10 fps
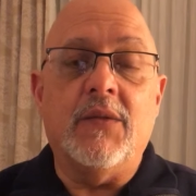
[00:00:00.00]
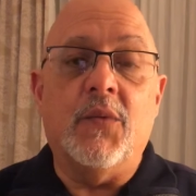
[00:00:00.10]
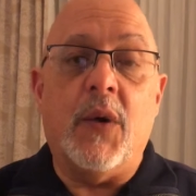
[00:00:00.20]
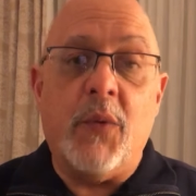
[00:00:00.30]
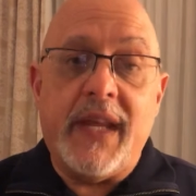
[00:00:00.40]

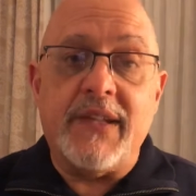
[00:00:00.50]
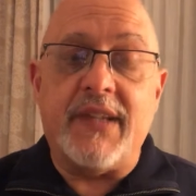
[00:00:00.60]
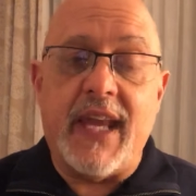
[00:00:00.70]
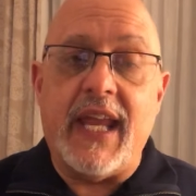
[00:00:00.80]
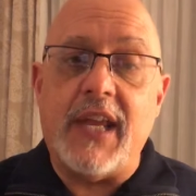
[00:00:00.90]
what we can
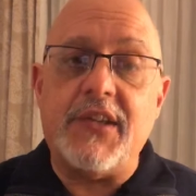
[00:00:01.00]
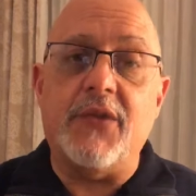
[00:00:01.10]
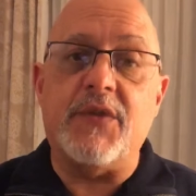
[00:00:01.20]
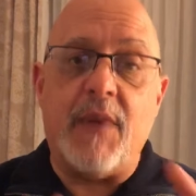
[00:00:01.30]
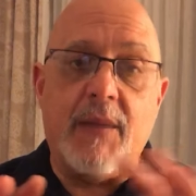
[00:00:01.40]
say yes
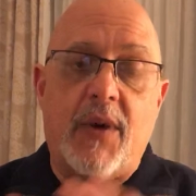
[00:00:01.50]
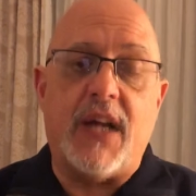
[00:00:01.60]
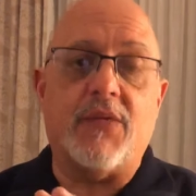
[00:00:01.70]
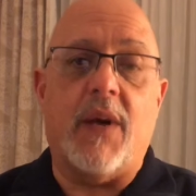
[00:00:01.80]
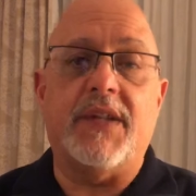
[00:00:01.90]
to is my
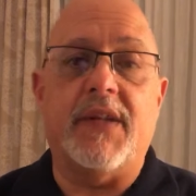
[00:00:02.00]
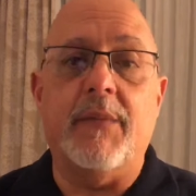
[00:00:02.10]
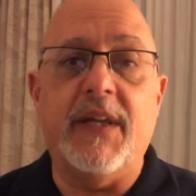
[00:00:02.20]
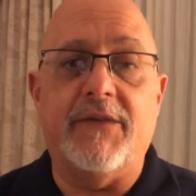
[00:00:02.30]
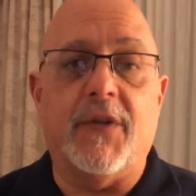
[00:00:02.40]
boss wants to
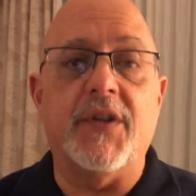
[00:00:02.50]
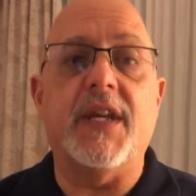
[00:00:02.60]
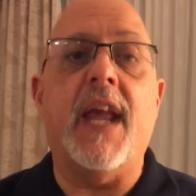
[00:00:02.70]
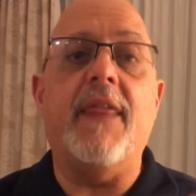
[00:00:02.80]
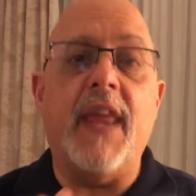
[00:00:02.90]
meet
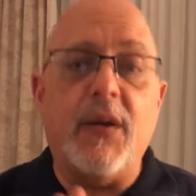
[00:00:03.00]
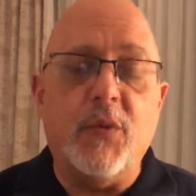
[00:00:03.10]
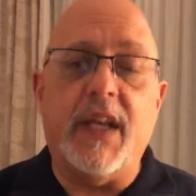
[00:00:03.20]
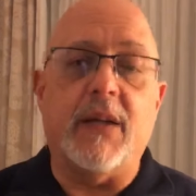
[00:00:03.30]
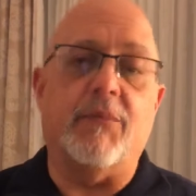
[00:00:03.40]
first, and then
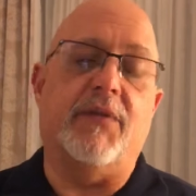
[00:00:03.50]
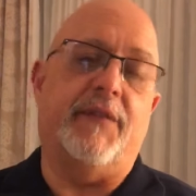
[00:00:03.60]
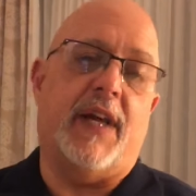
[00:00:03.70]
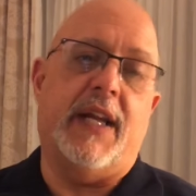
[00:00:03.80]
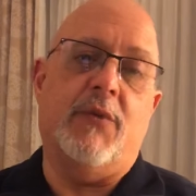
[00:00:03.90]
we can
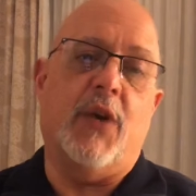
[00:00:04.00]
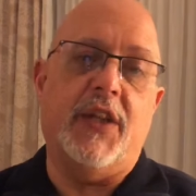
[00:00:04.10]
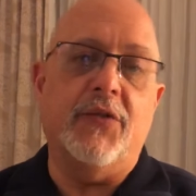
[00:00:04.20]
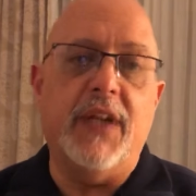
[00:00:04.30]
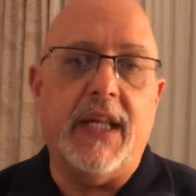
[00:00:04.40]
provide what
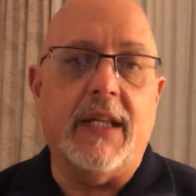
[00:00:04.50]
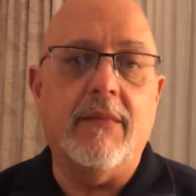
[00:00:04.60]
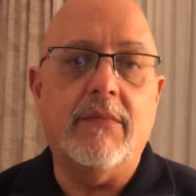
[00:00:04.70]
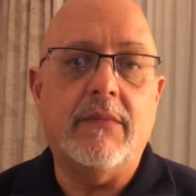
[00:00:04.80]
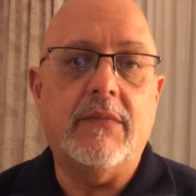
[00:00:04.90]
you need.
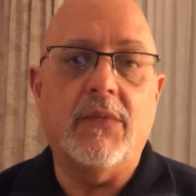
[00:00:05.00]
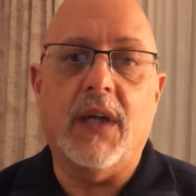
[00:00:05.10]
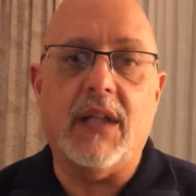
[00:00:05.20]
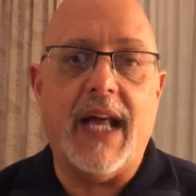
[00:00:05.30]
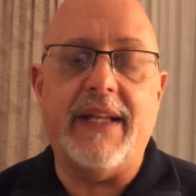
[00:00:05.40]
We're
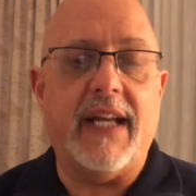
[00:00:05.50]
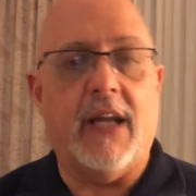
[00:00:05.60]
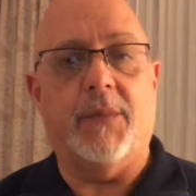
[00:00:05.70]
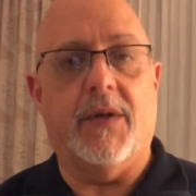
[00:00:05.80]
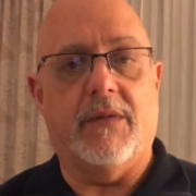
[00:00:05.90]
glad to
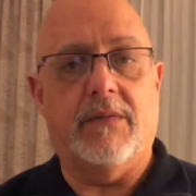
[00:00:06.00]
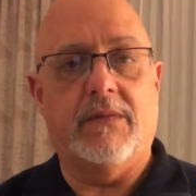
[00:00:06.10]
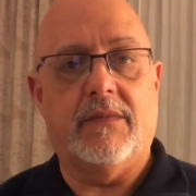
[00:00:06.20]
help you.